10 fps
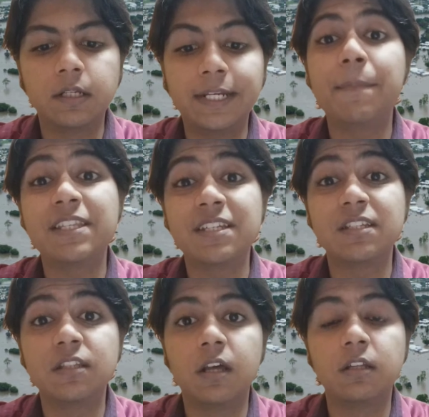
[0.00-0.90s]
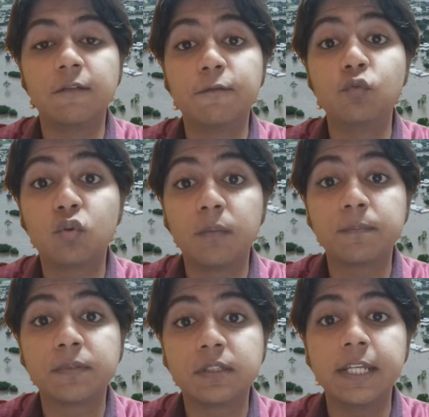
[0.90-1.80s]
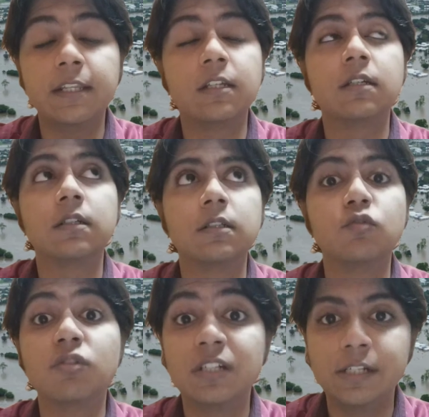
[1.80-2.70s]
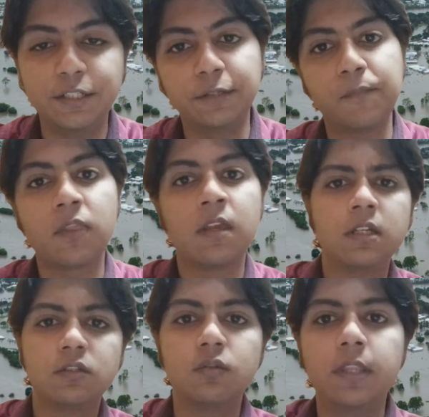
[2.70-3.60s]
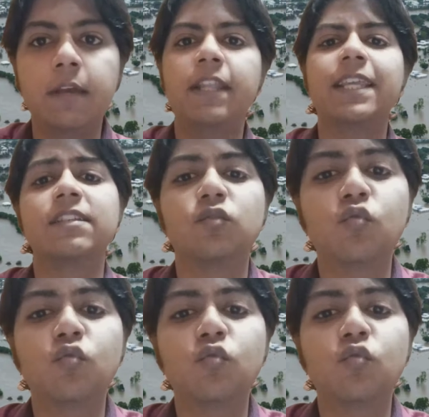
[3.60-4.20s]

damages the food crops in the rural region. So that when there's